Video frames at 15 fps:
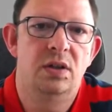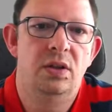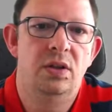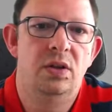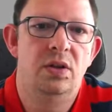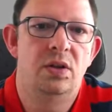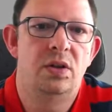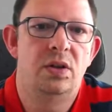
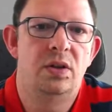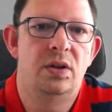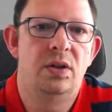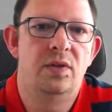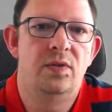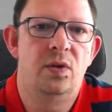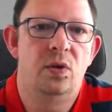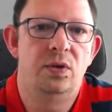your
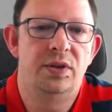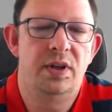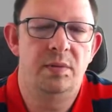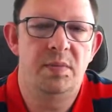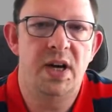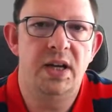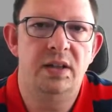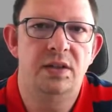default
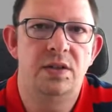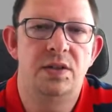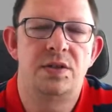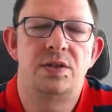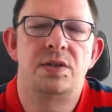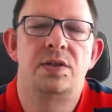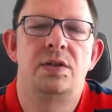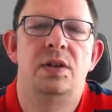
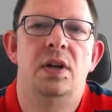reminders.